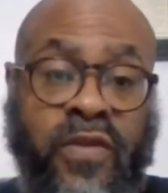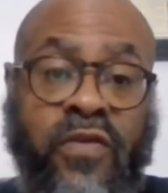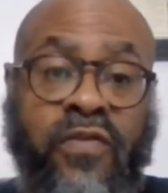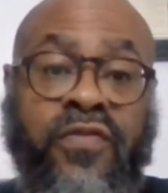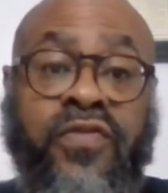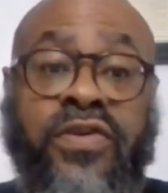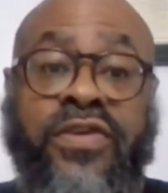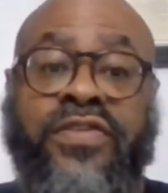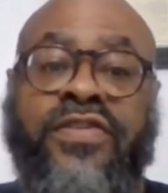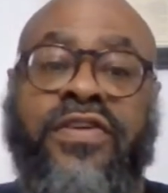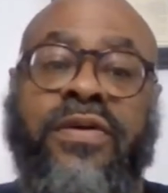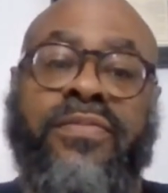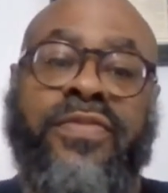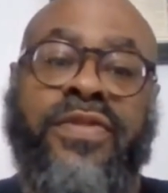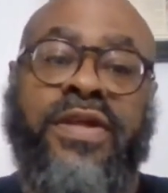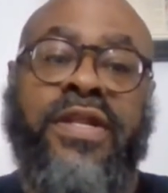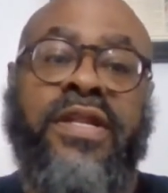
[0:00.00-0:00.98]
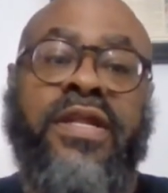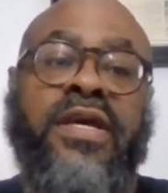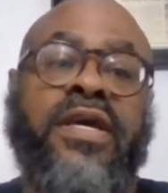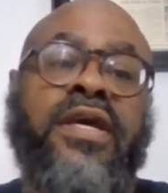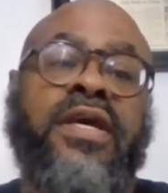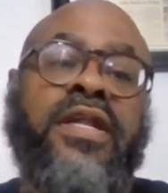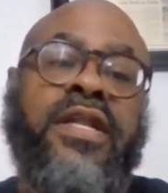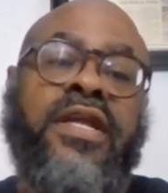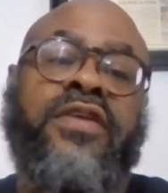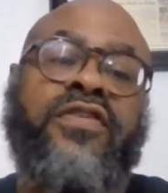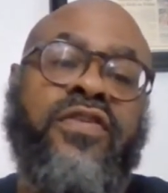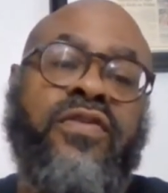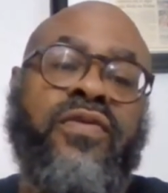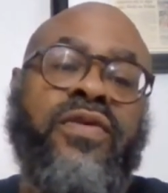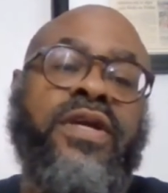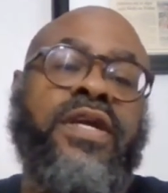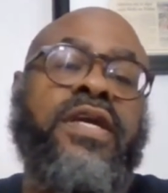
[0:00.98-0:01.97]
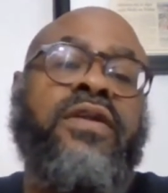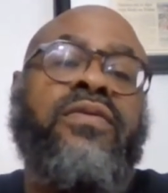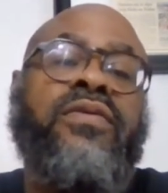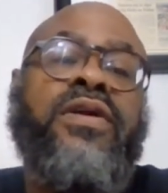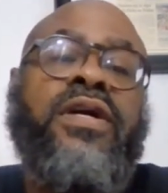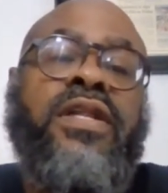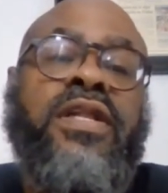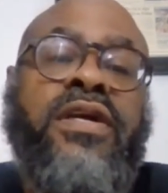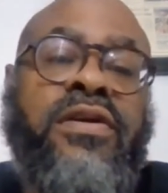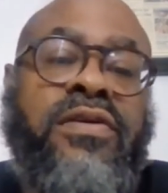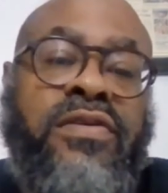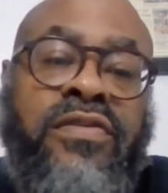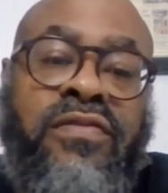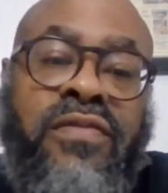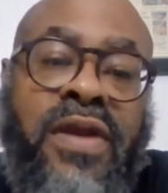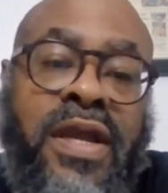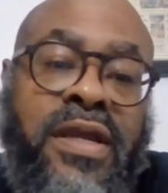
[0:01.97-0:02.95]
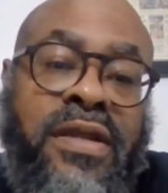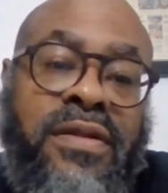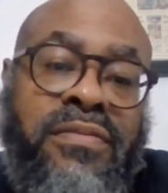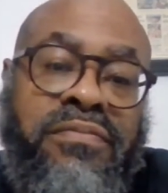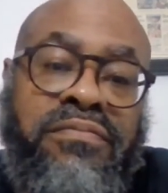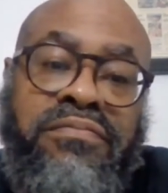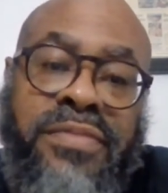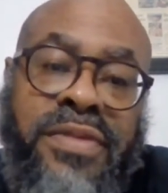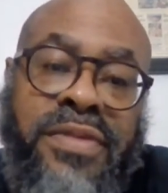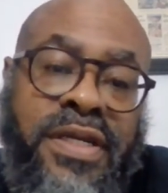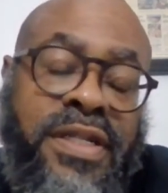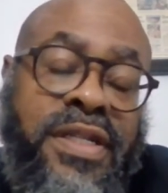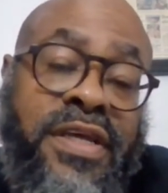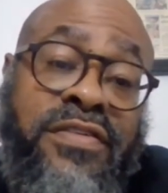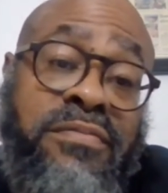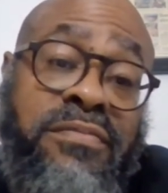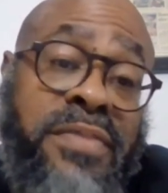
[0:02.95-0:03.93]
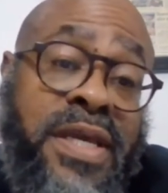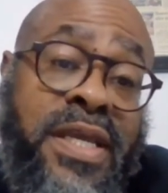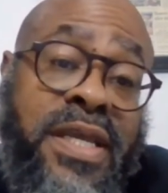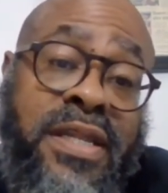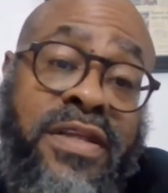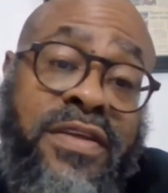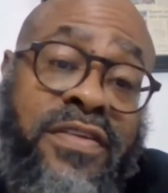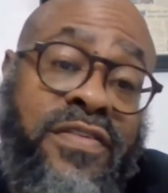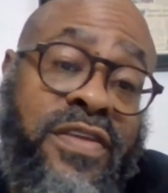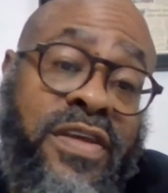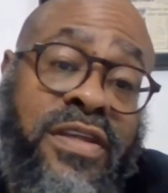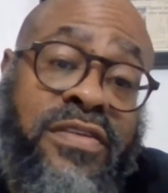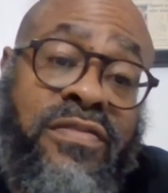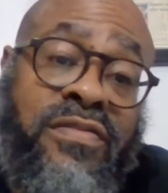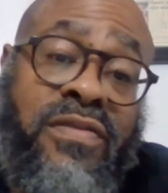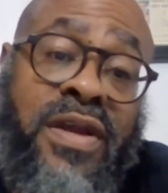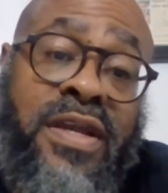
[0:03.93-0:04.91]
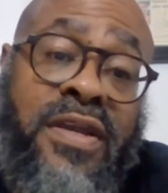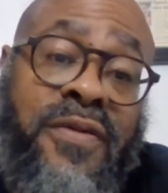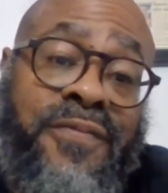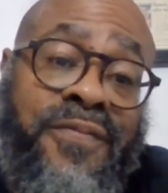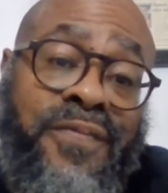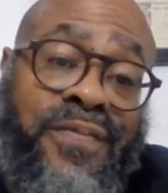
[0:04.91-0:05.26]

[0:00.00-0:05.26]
for something that you're going to get on the clearance rack. It doesn't make any sense, right?